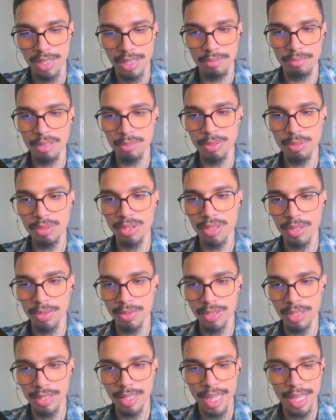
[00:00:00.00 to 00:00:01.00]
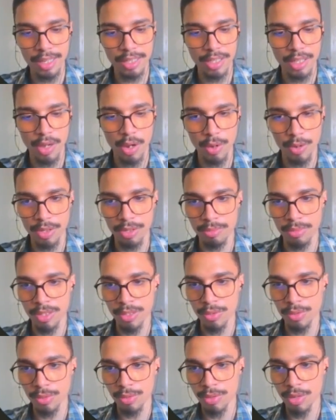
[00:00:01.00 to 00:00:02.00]
Maybe we don't need any
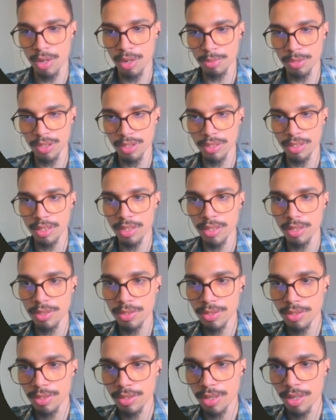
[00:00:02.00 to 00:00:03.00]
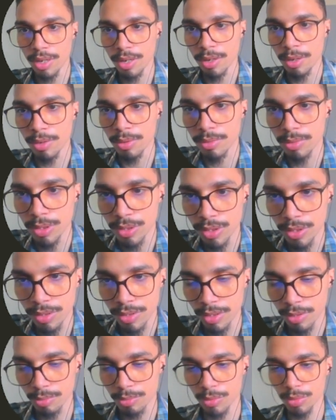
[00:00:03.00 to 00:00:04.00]
argument or option here, so we just
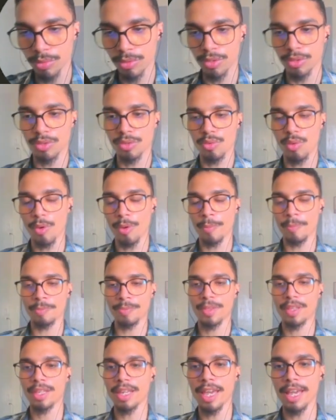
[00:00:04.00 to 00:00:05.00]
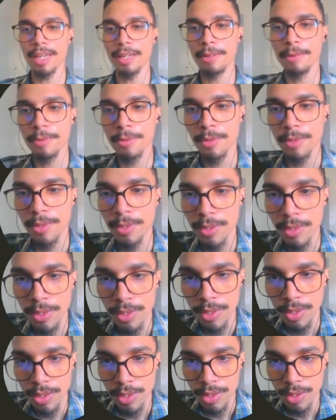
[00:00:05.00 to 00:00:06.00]
need this. Okay,
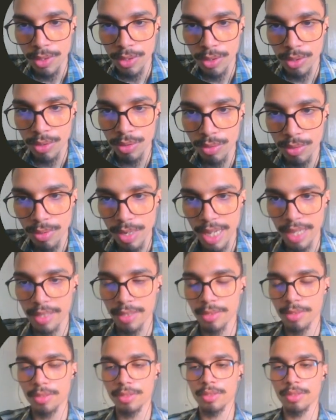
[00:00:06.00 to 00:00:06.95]
great.